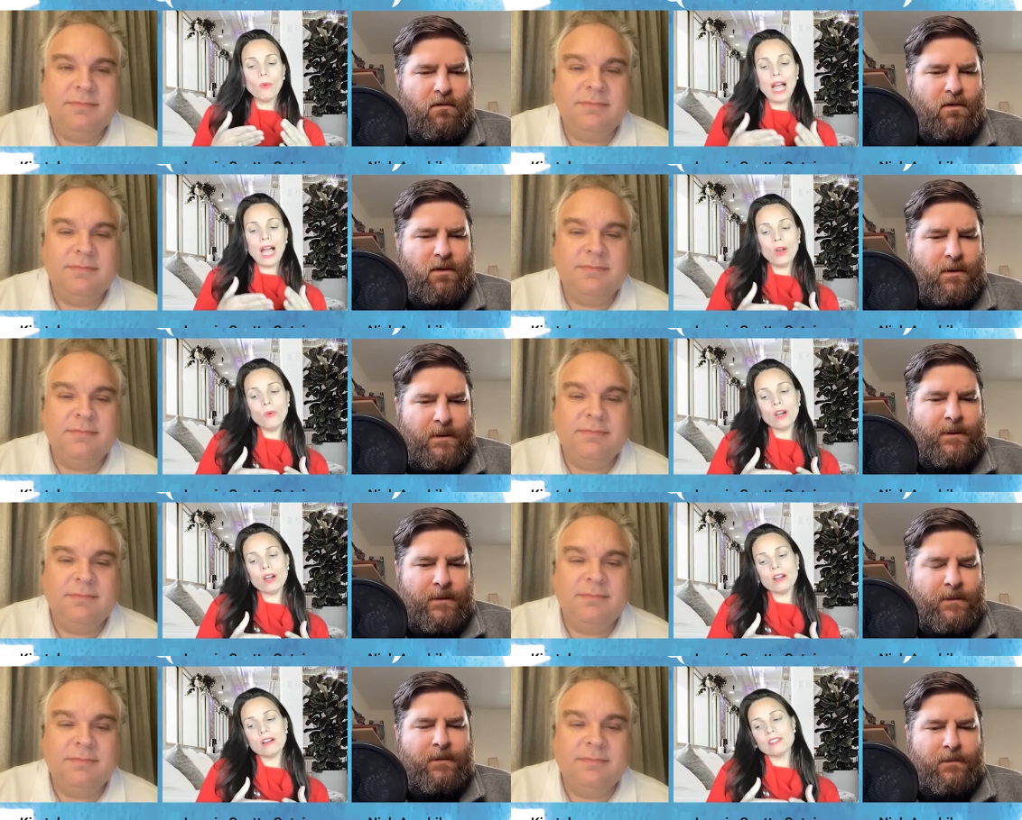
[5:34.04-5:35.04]
Speaker 1: how
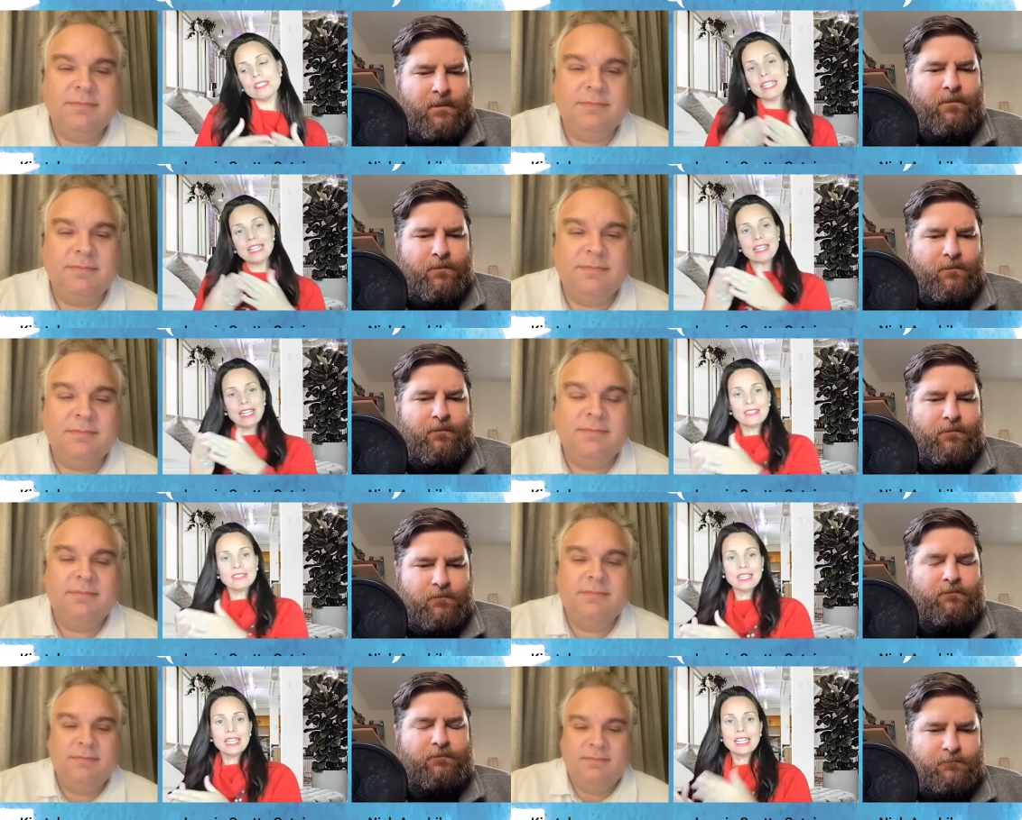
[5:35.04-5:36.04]
are data
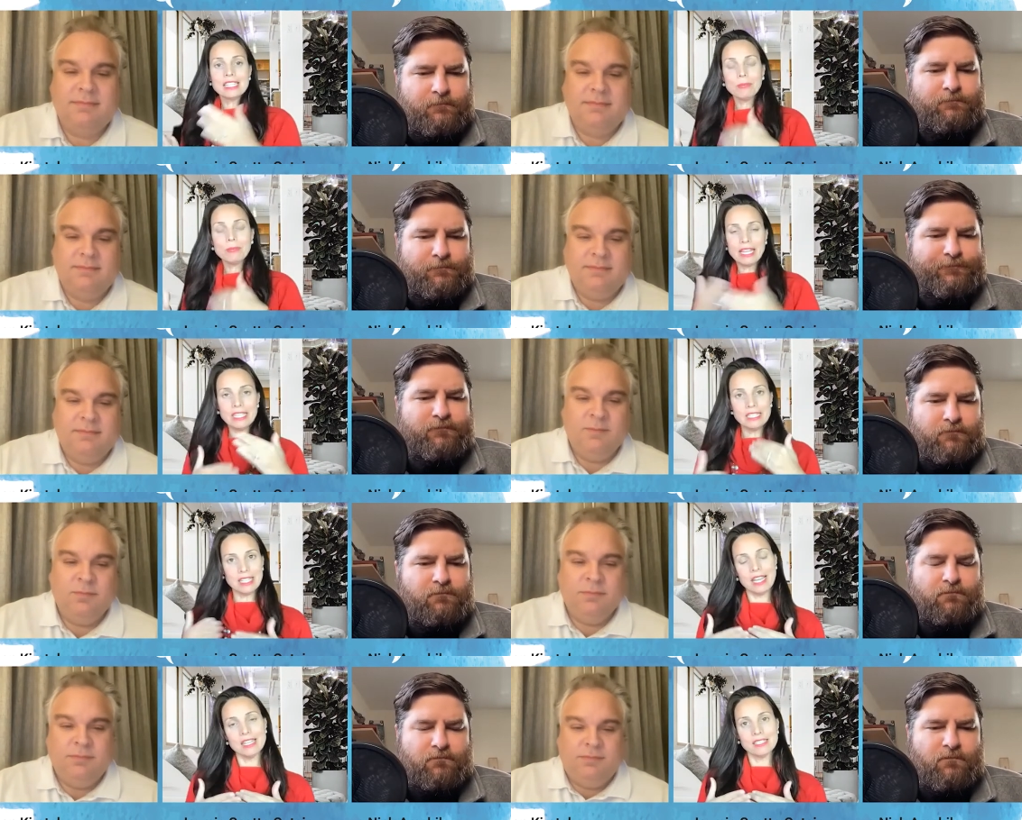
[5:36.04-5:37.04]
analytics playing
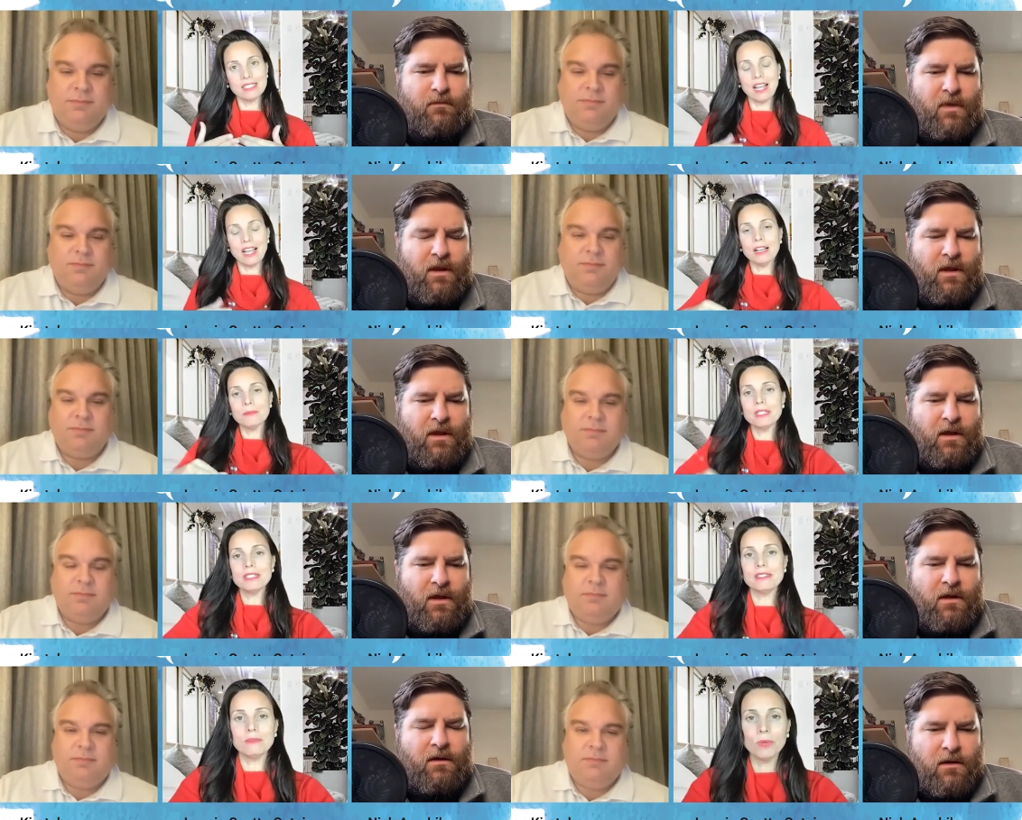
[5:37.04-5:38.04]
into this?
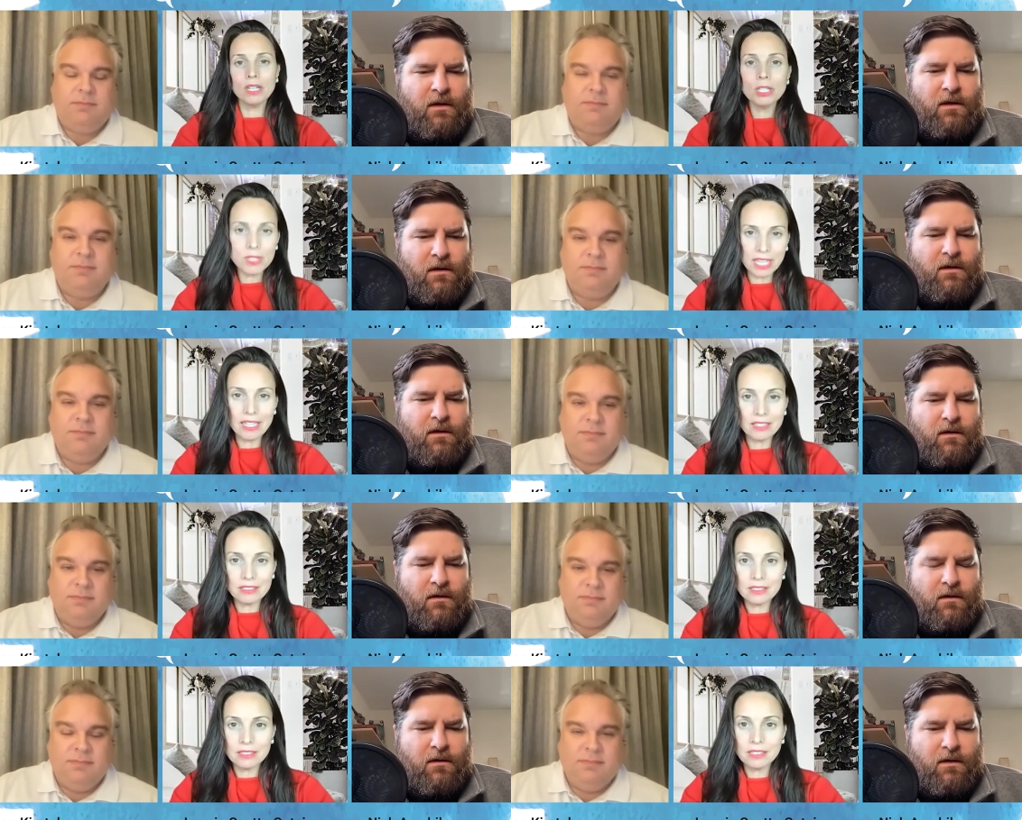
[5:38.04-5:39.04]
Um, what are you
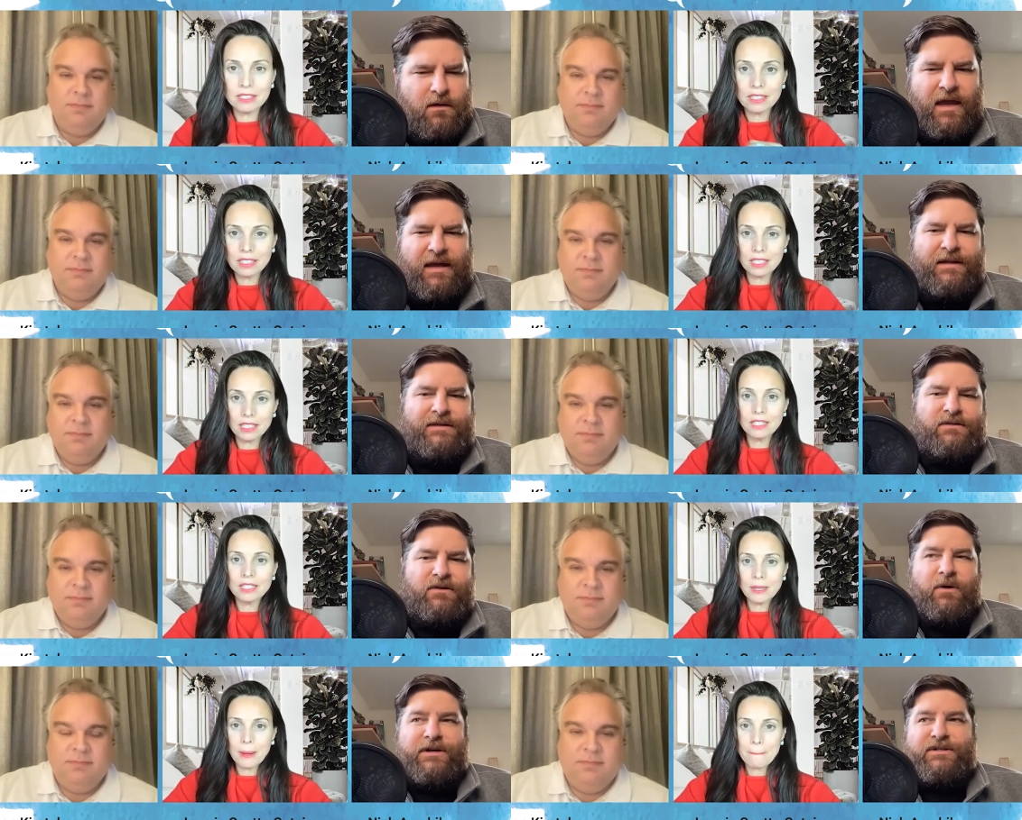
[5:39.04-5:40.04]
seeing?
Speaker 2: Yeah, it's
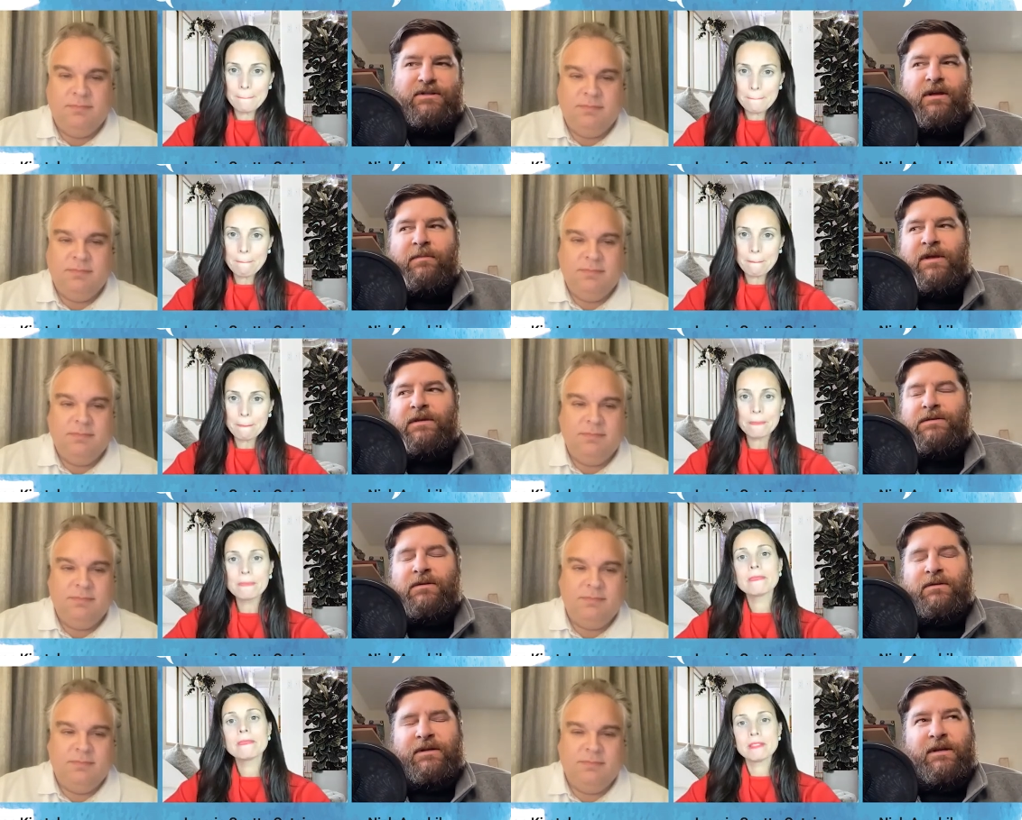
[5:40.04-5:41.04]
a good question. I mean,
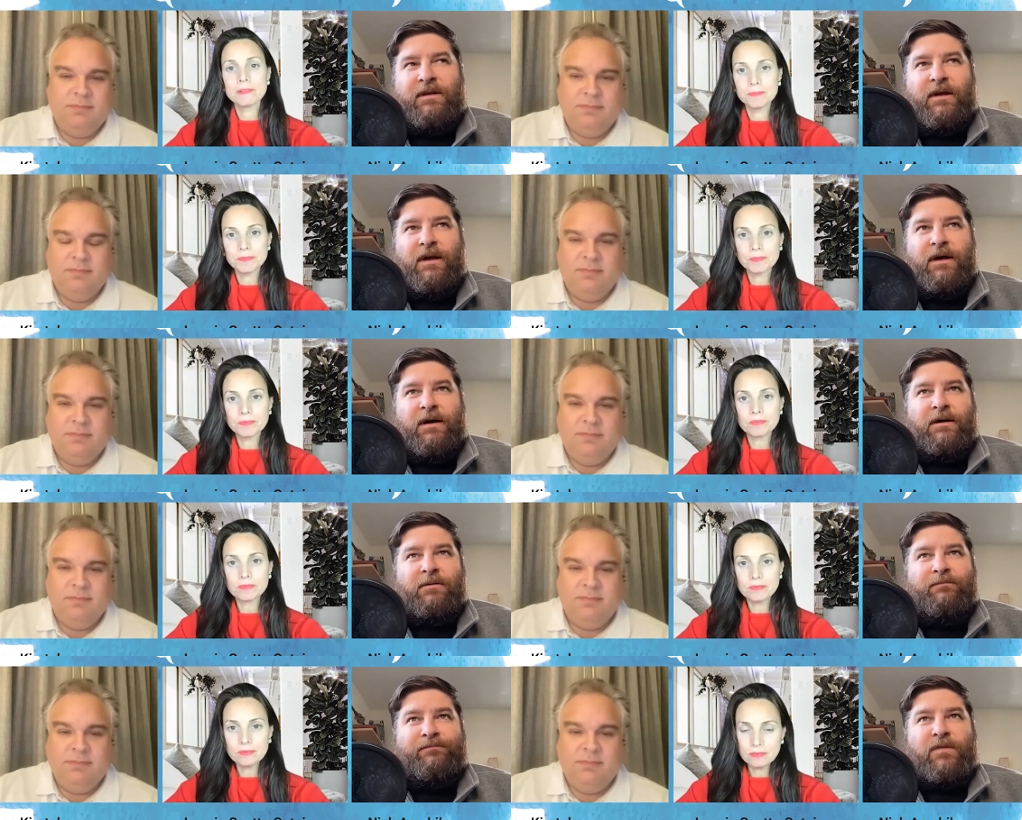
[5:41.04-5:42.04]
certainly
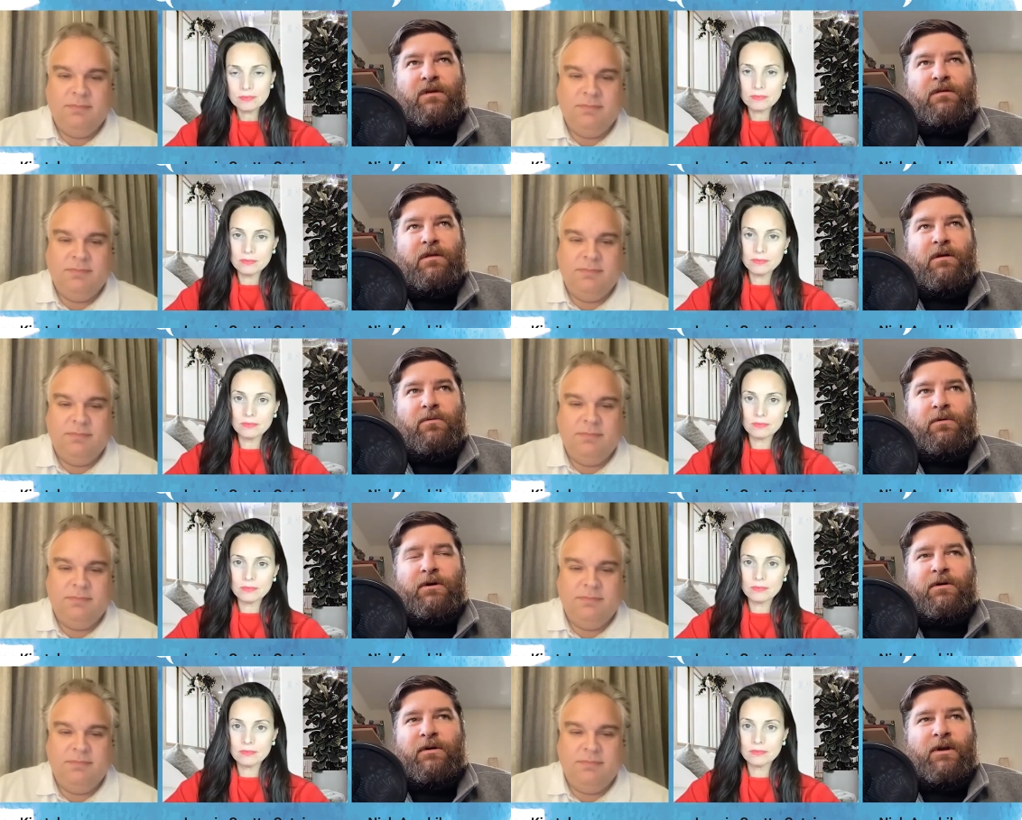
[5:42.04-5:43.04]
um, there
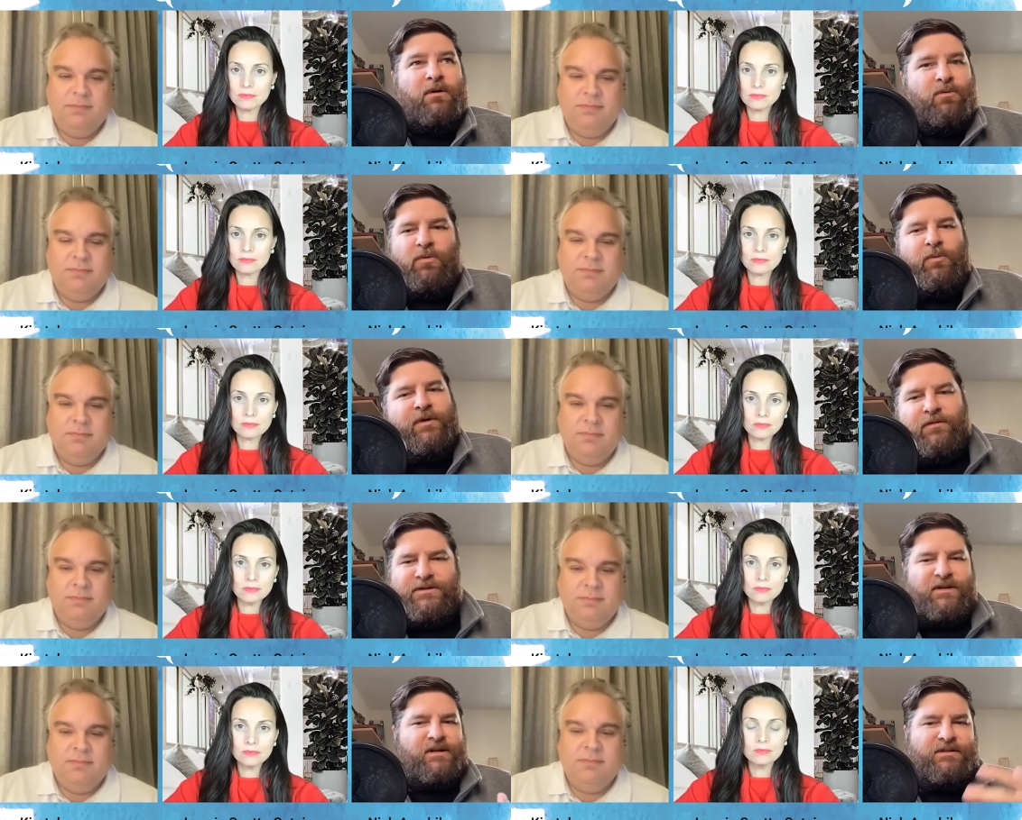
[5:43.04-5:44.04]
were, you know, when we
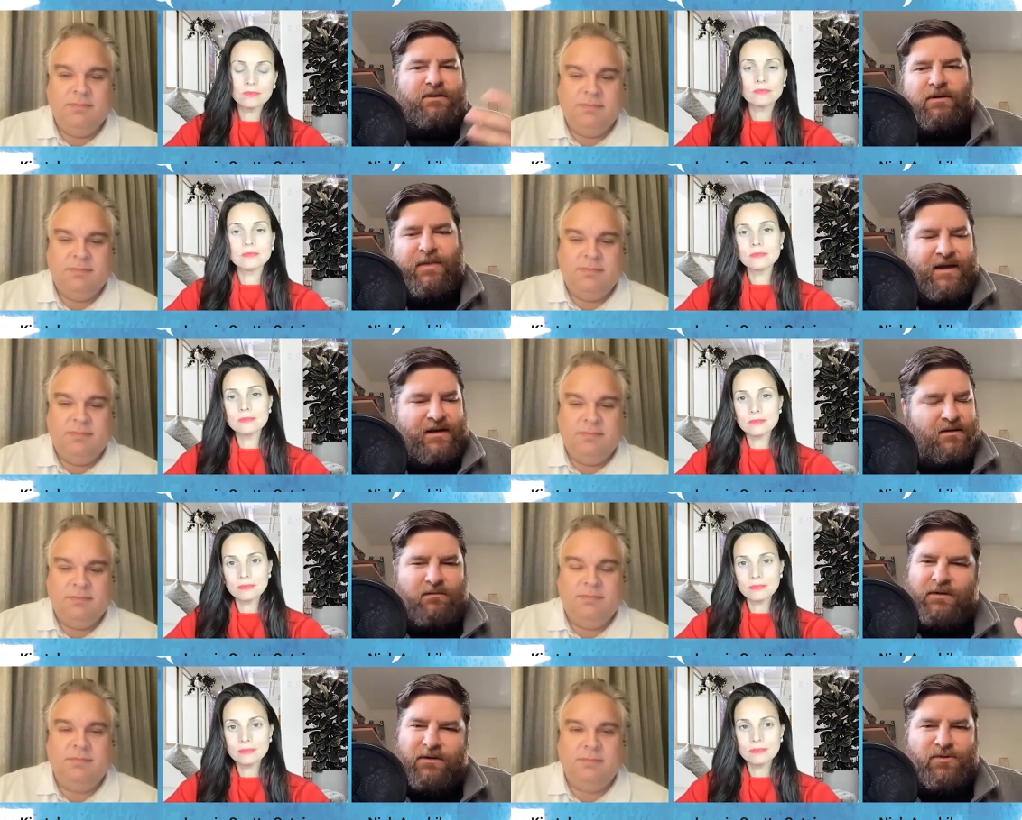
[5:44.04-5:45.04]
first got started back in, you know,